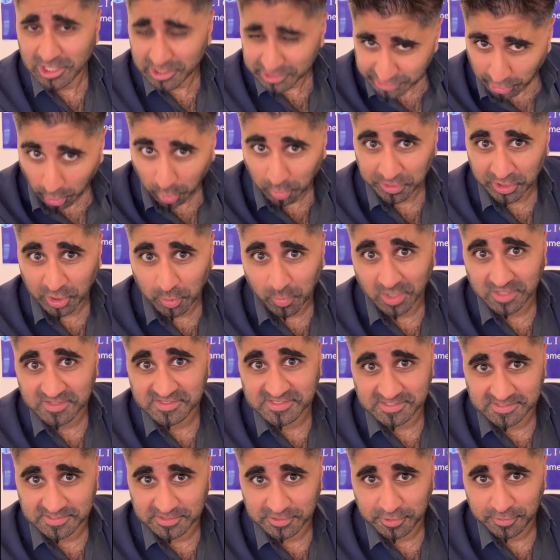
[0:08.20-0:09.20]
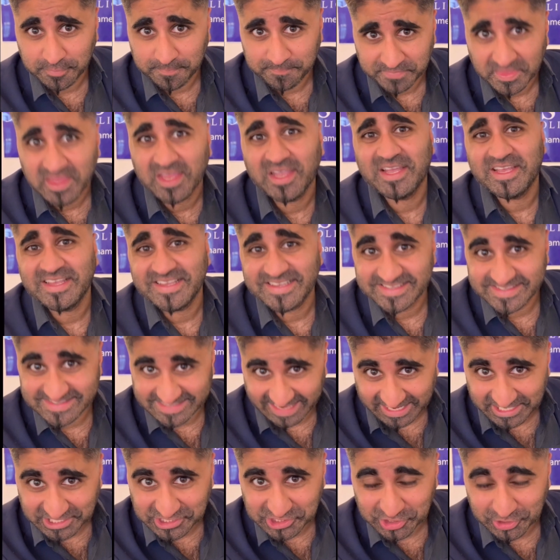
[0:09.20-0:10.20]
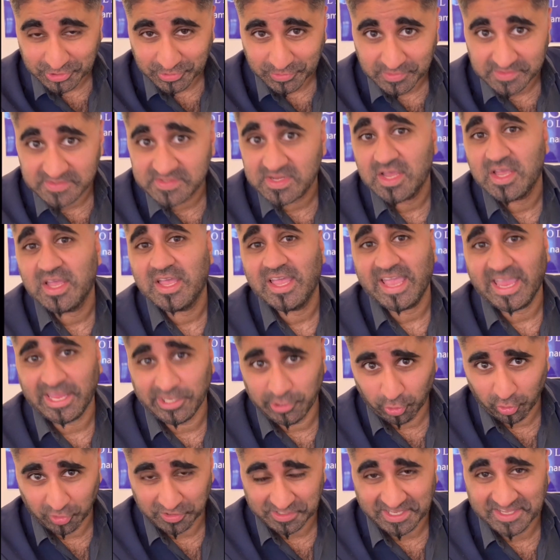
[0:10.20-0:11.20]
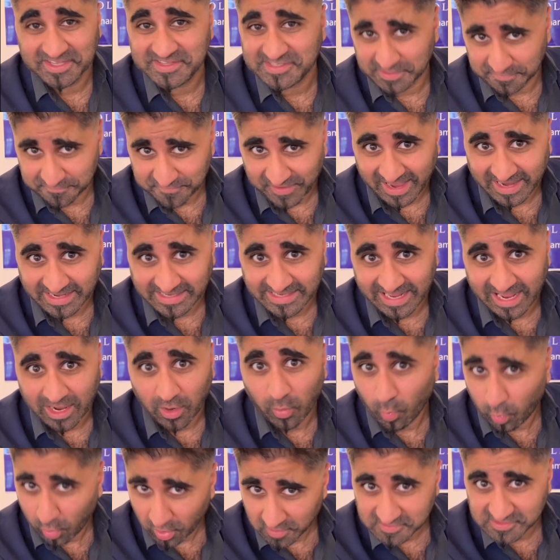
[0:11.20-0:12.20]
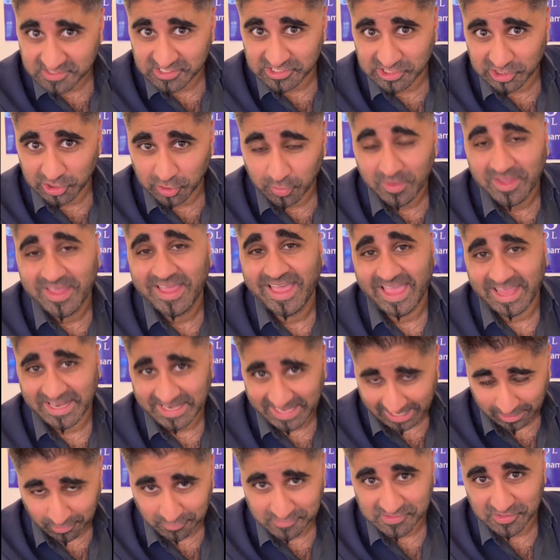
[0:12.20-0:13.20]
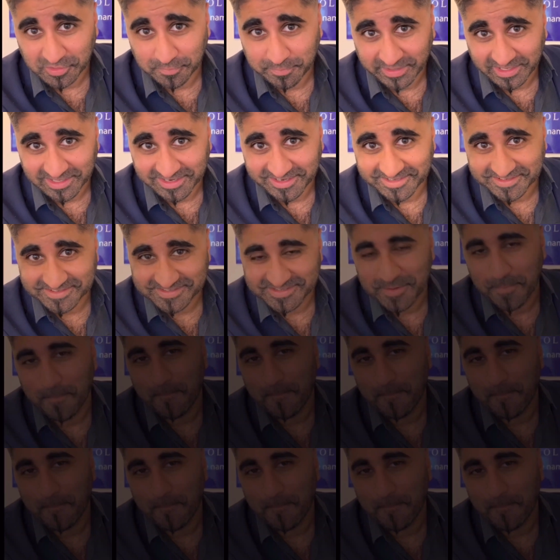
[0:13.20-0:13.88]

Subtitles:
Don't know what to do? Stay tuned in order to find out what to do and how to appeal it.